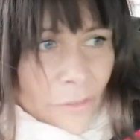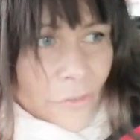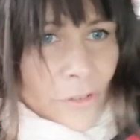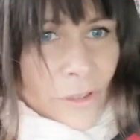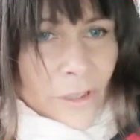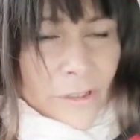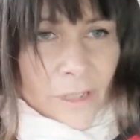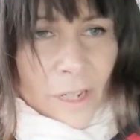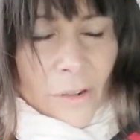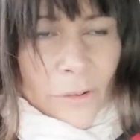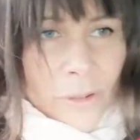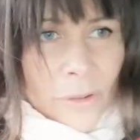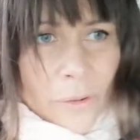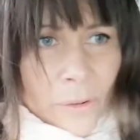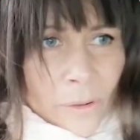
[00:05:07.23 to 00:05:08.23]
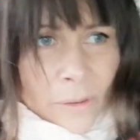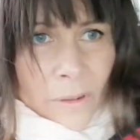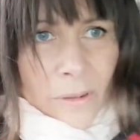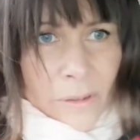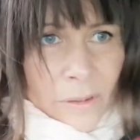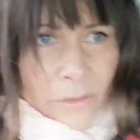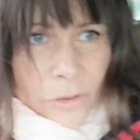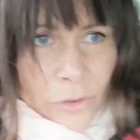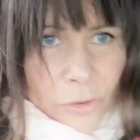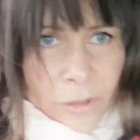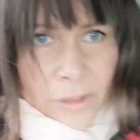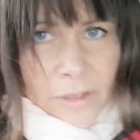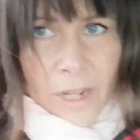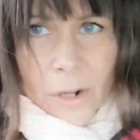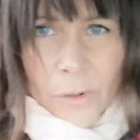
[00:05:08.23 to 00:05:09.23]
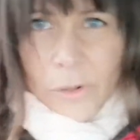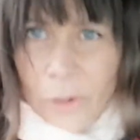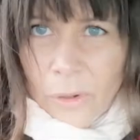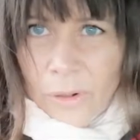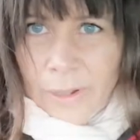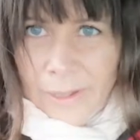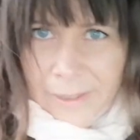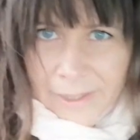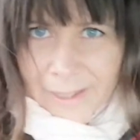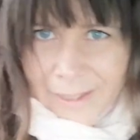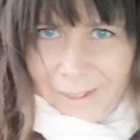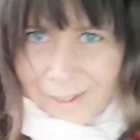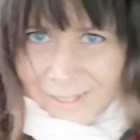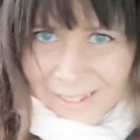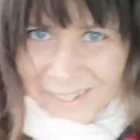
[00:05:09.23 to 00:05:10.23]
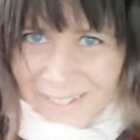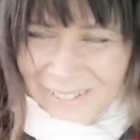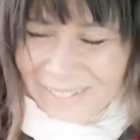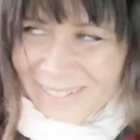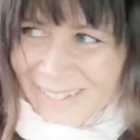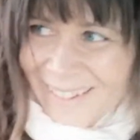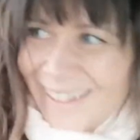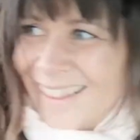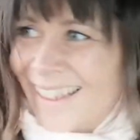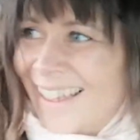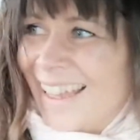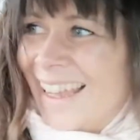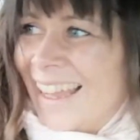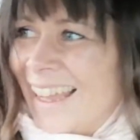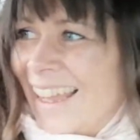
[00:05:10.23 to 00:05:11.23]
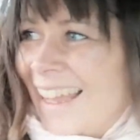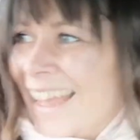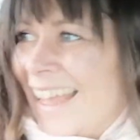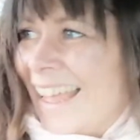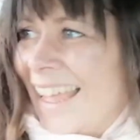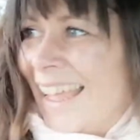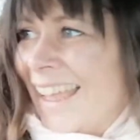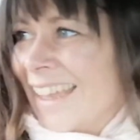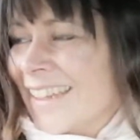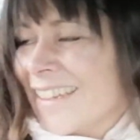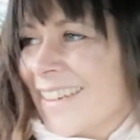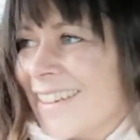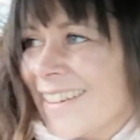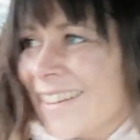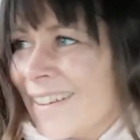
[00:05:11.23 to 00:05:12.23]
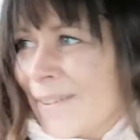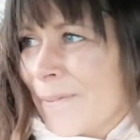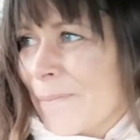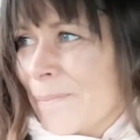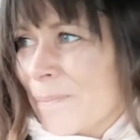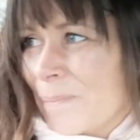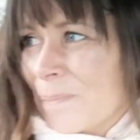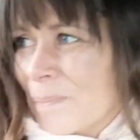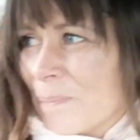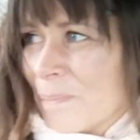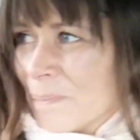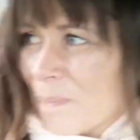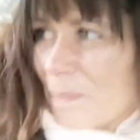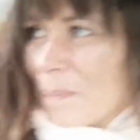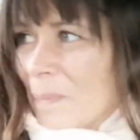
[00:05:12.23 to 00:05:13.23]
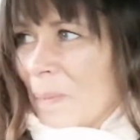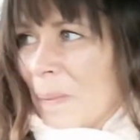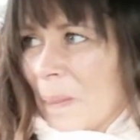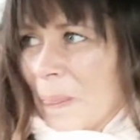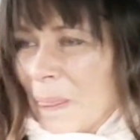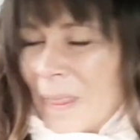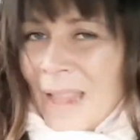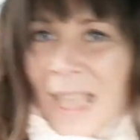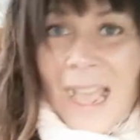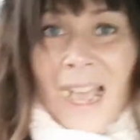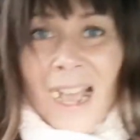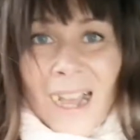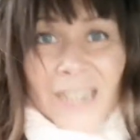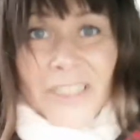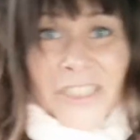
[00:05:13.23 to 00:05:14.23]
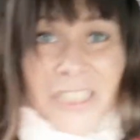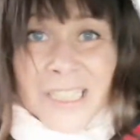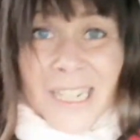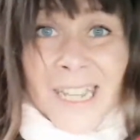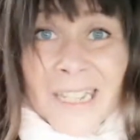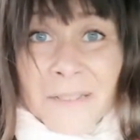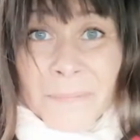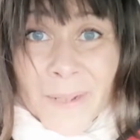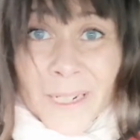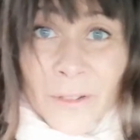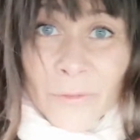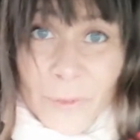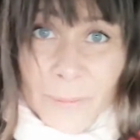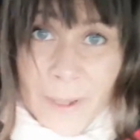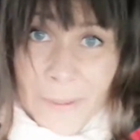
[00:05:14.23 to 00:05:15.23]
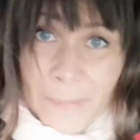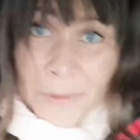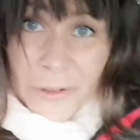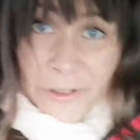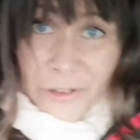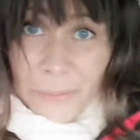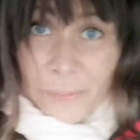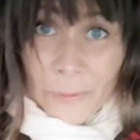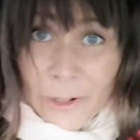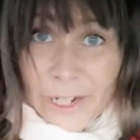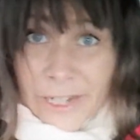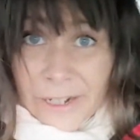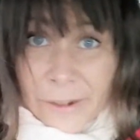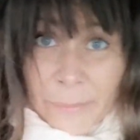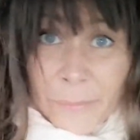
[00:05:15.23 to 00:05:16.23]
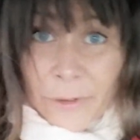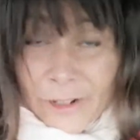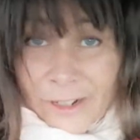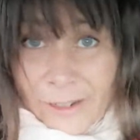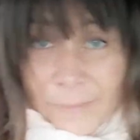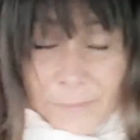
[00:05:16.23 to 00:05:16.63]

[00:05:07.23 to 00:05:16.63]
for the town hall, to the town hall, I think it's called. And I just last minute remembered to bring an umbrella,